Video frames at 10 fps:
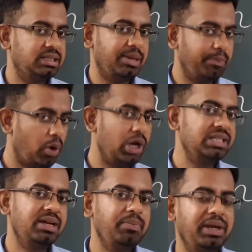
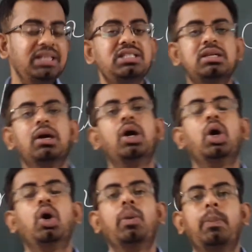Symbolism means
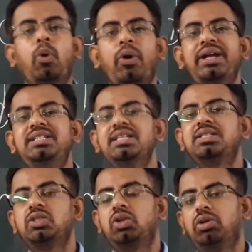poet
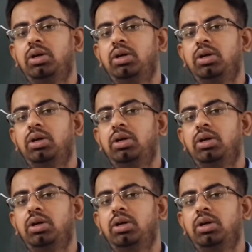just